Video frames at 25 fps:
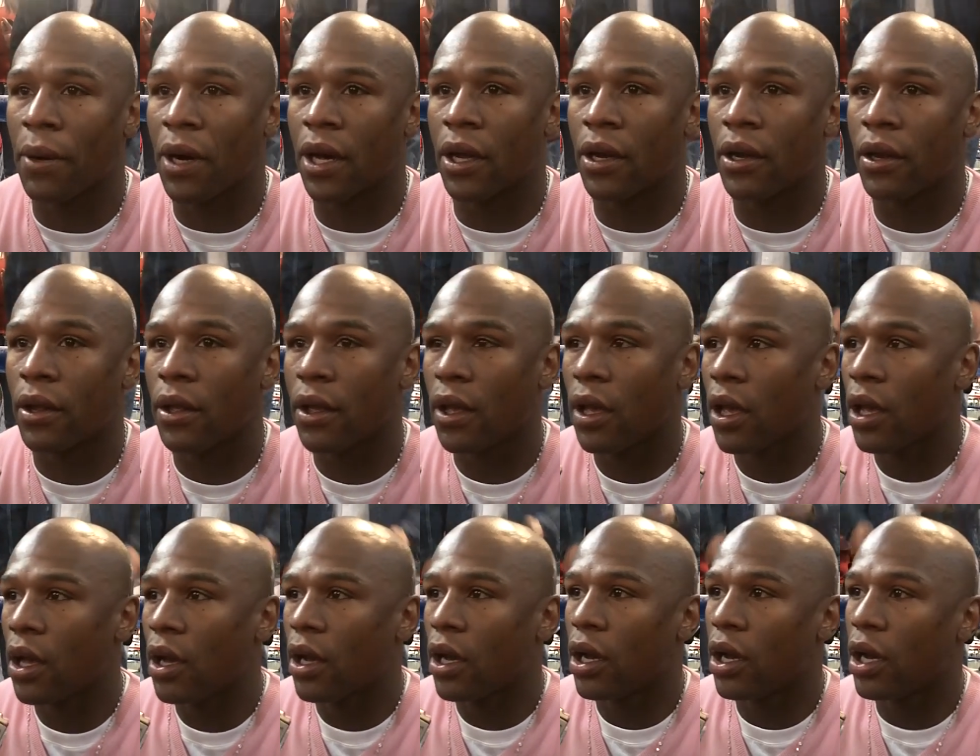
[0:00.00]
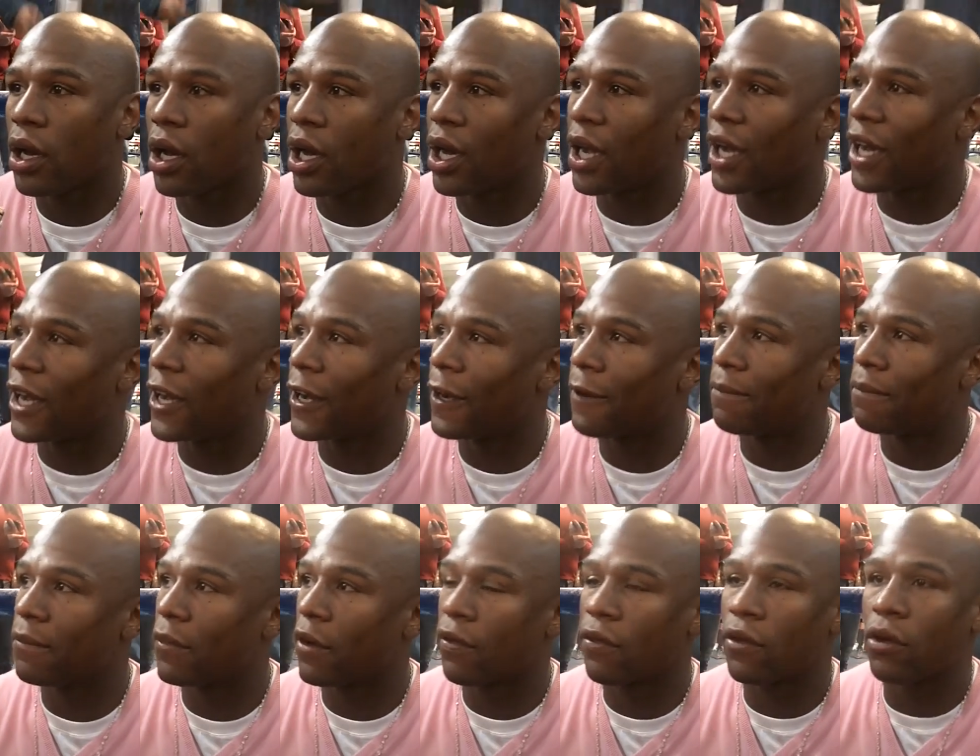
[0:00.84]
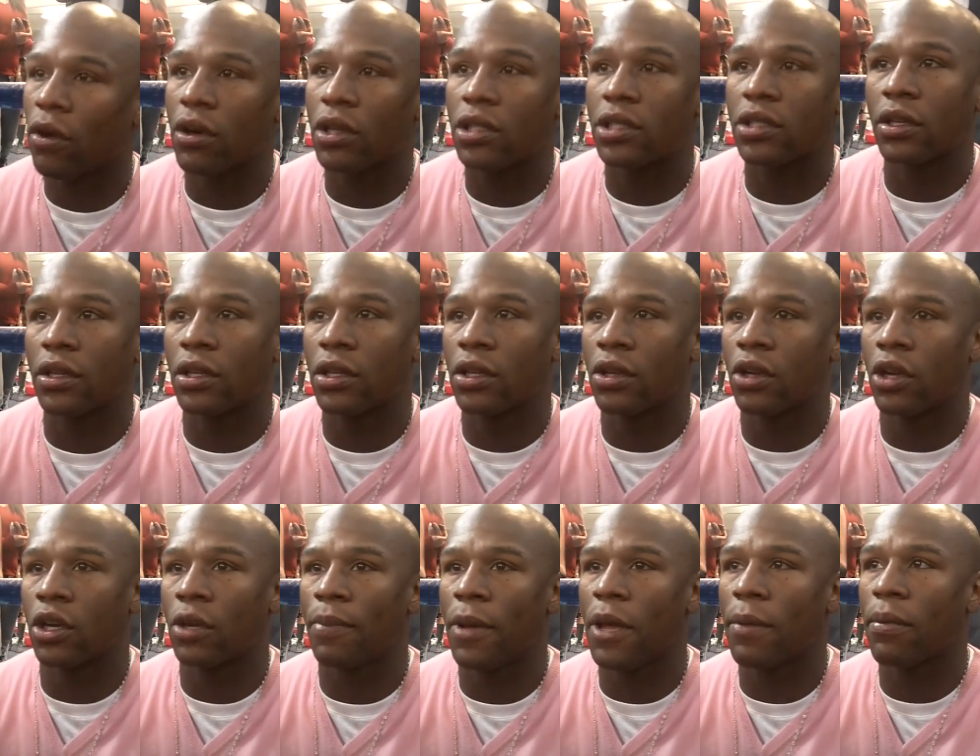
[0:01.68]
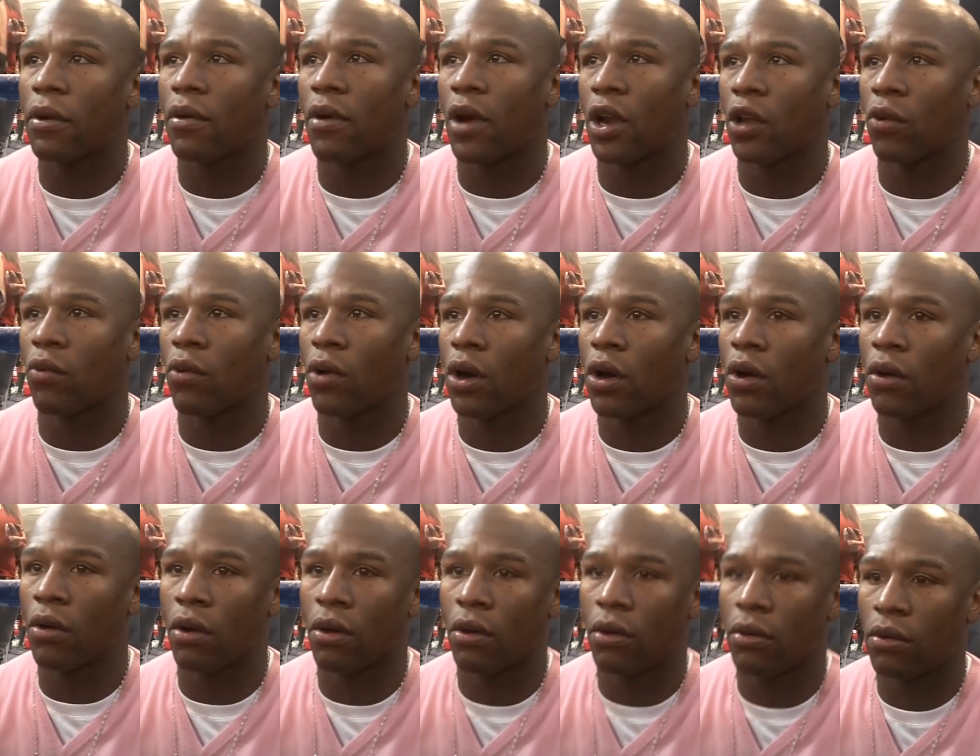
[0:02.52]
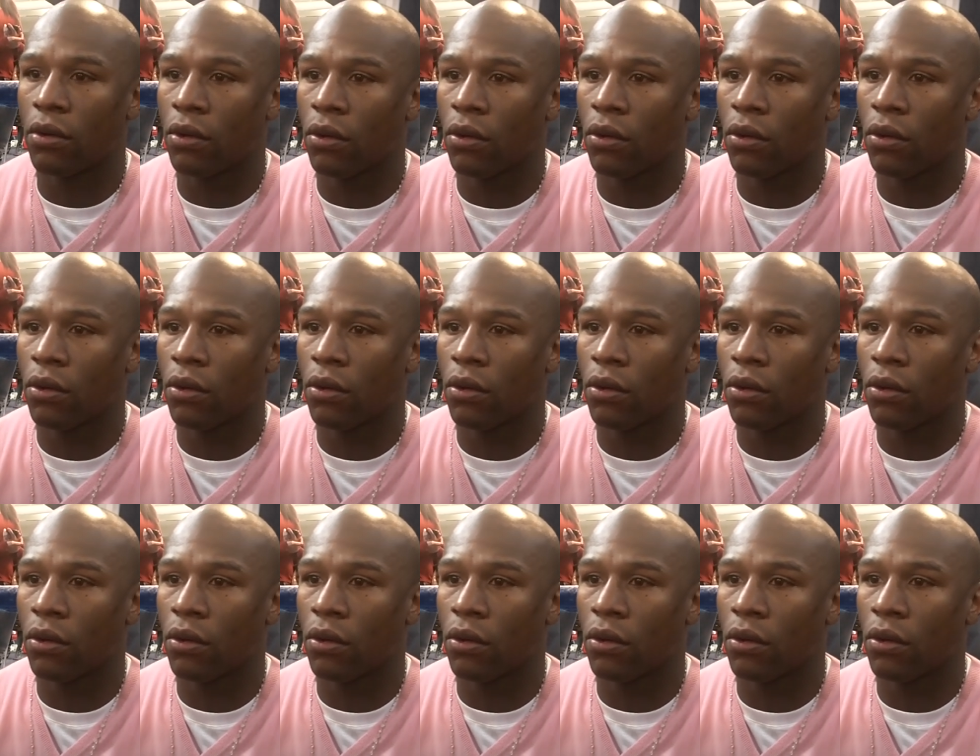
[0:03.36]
But, of course, the people around the world